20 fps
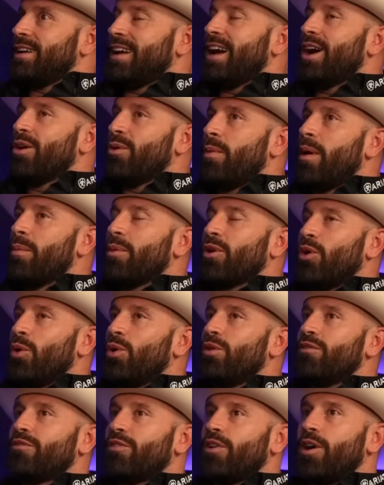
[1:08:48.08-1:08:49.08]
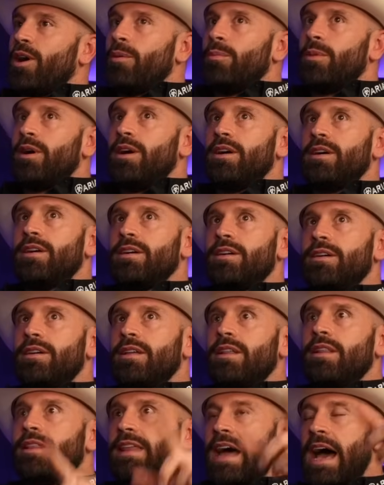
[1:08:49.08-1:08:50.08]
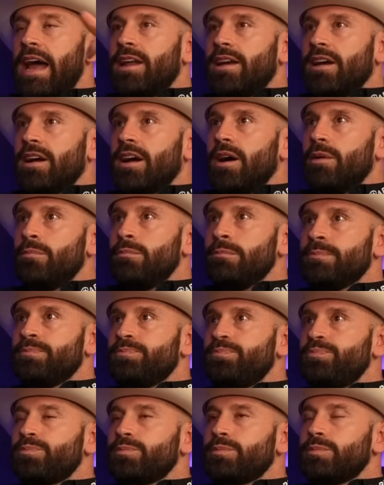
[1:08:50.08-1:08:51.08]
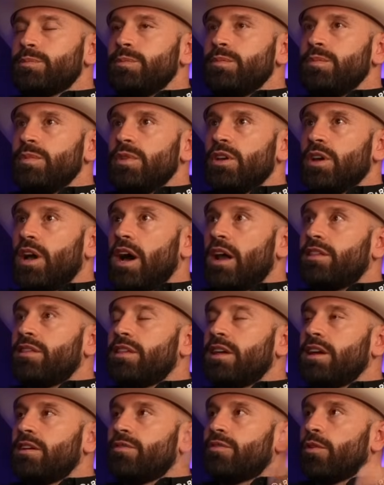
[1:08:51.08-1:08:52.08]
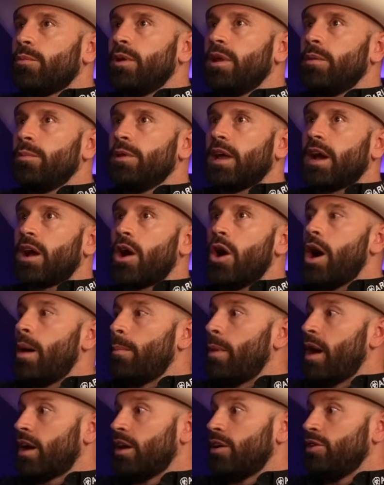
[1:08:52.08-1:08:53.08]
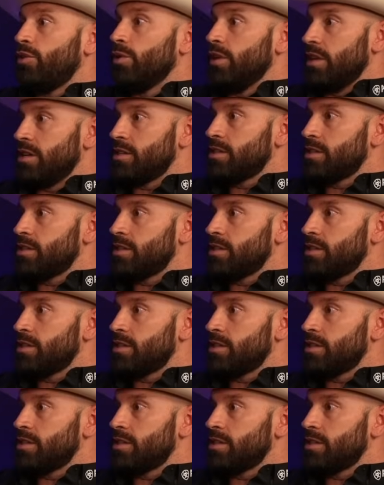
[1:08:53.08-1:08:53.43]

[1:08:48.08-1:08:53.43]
I remember going from that income, you got to think, for me to be like, oh, I'm not going to do